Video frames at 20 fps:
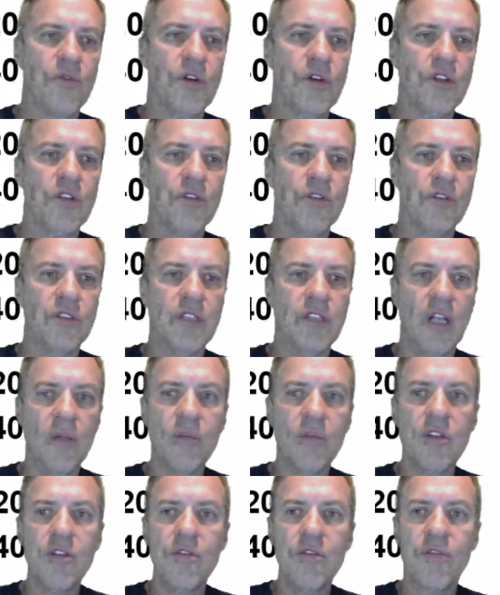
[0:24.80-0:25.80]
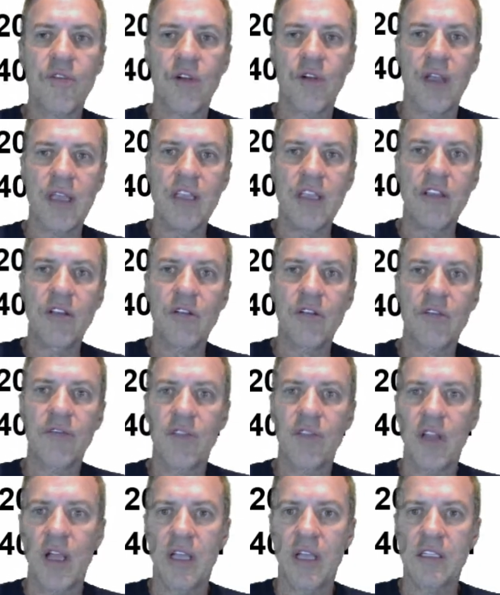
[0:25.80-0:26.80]
We're going to use W for angular
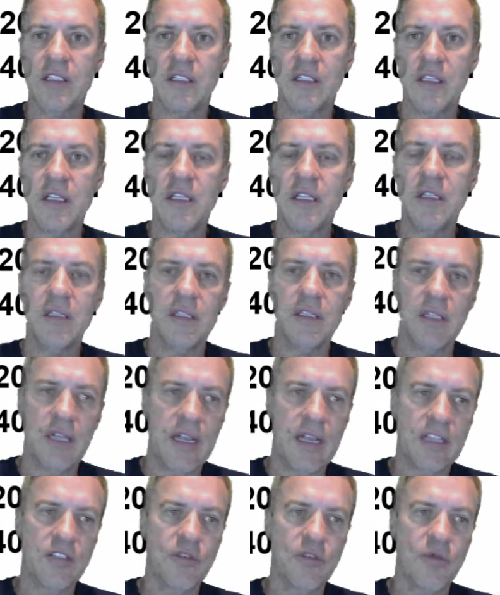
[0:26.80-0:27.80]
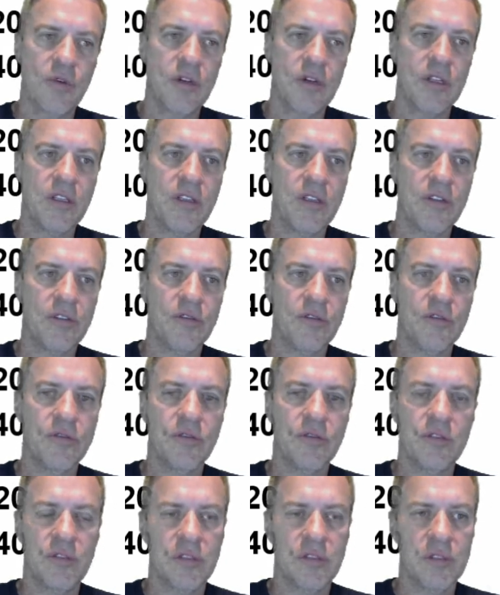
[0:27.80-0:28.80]
velocity, and actually we're going to
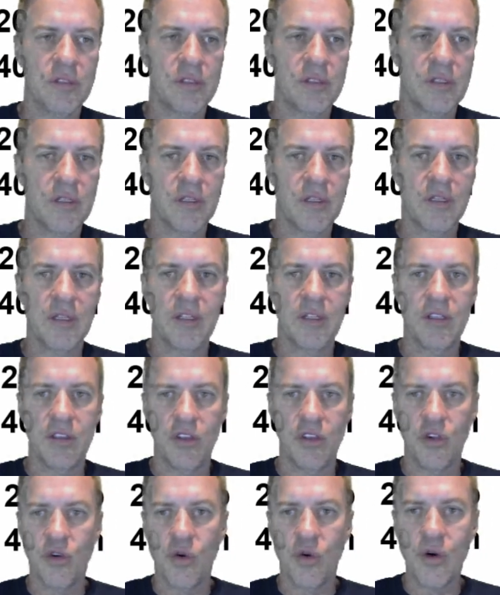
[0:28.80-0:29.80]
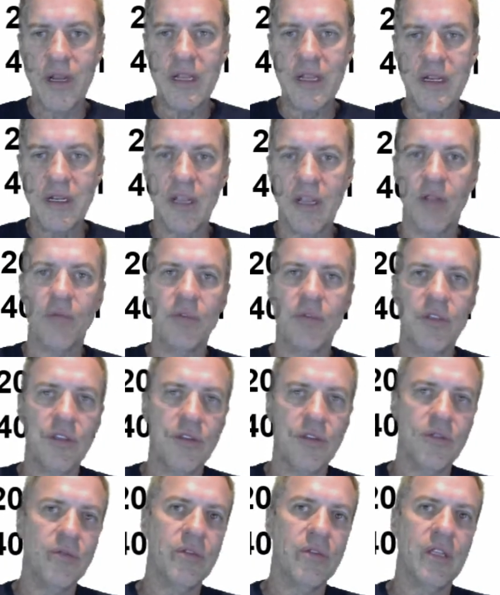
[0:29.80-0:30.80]
use the Greek
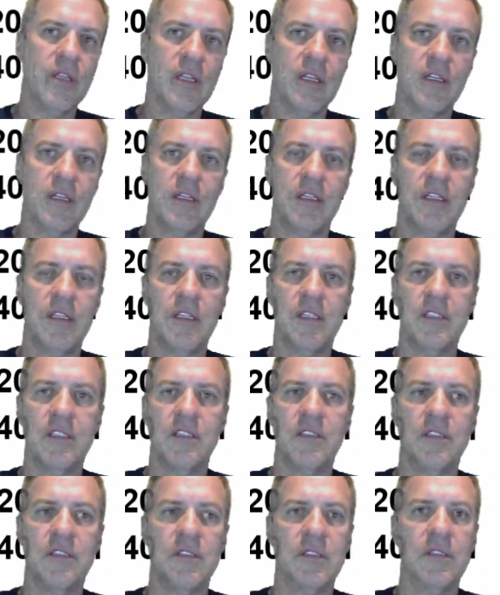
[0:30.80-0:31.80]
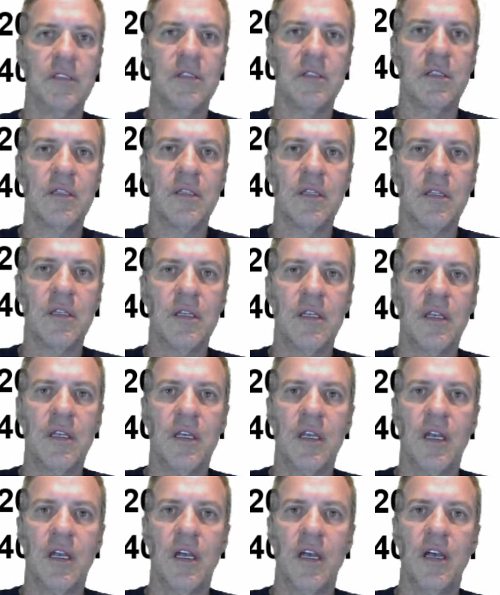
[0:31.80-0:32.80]
W that is
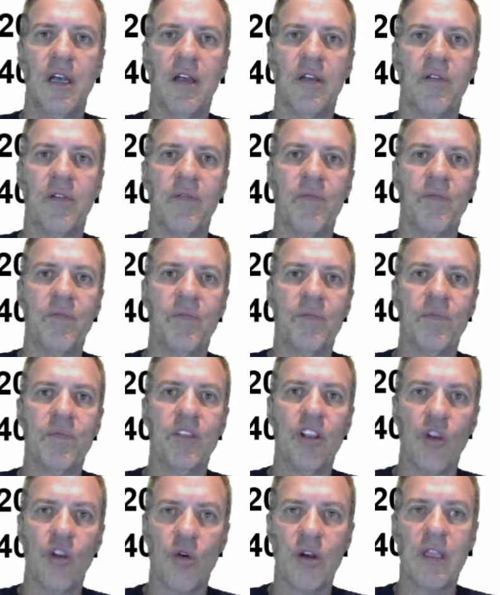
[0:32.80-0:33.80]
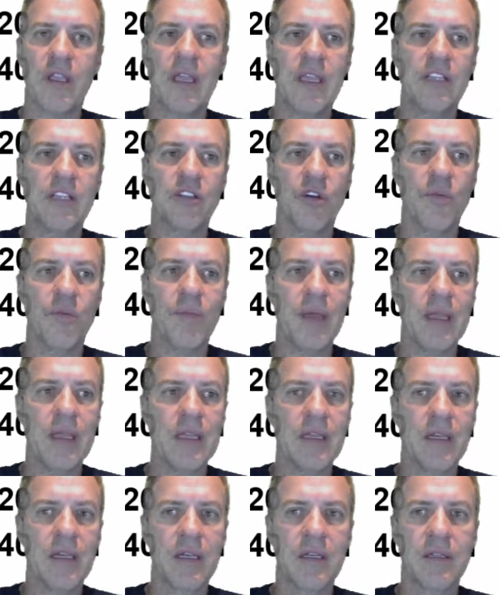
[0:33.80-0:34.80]
the lowercase
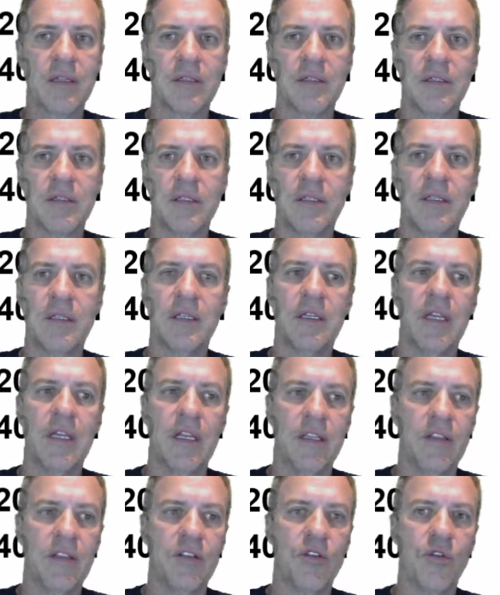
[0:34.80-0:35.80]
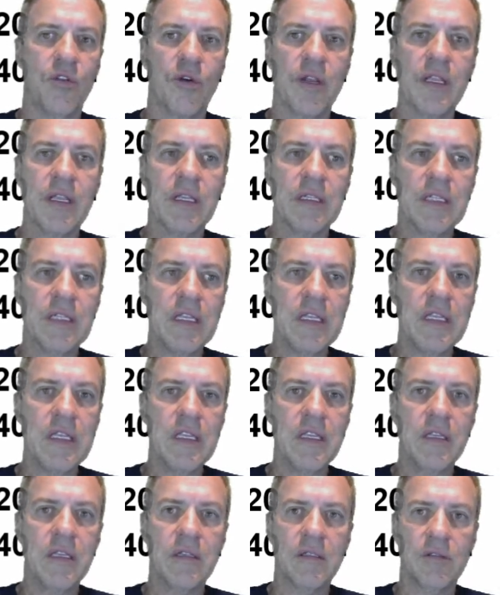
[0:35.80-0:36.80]
omega, and then the Greek
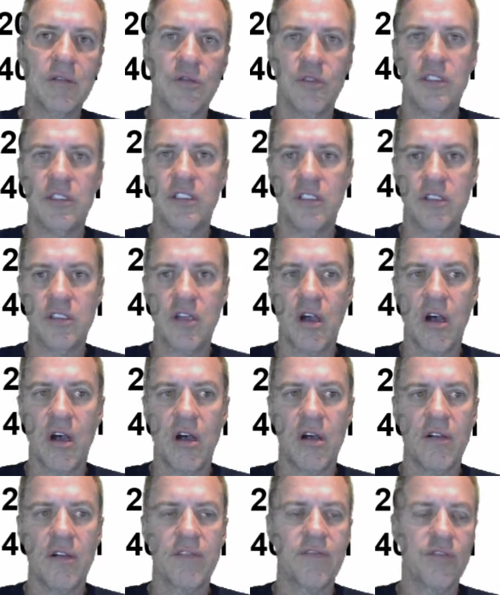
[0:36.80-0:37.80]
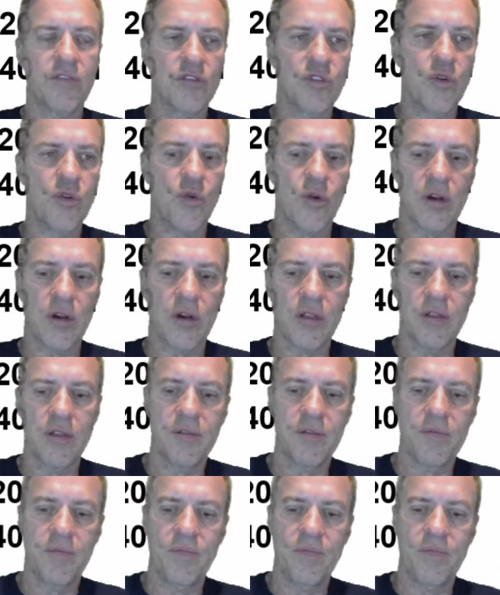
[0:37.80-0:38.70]
T, which is tau, for torque.